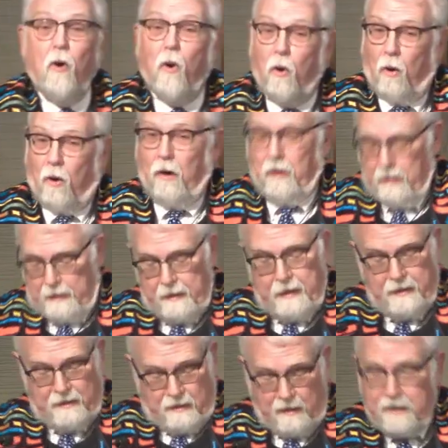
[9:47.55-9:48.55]
Or,
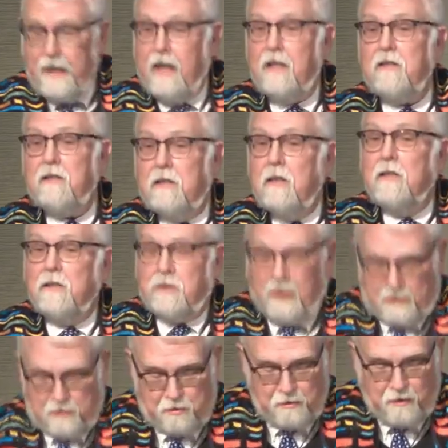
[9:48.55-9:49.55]
in our case,
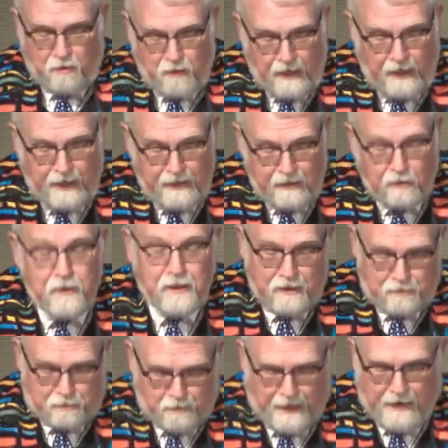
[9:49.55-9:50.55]
central Ohio in
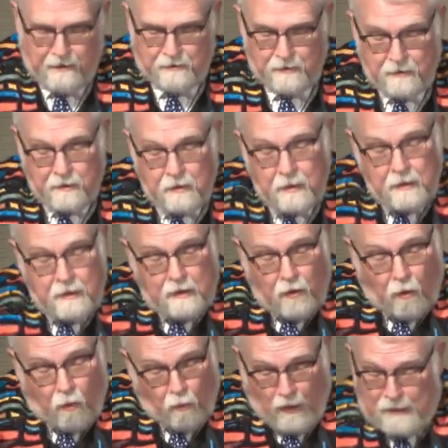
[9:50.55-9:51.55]
a drought.
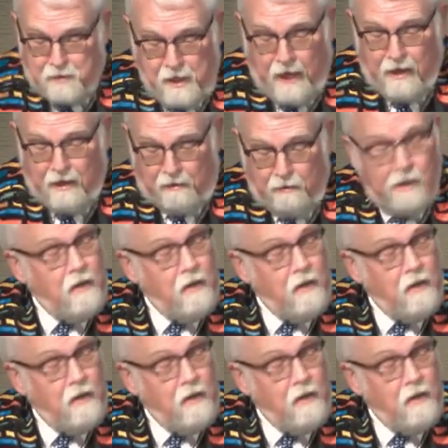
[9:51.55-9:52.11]
Watch out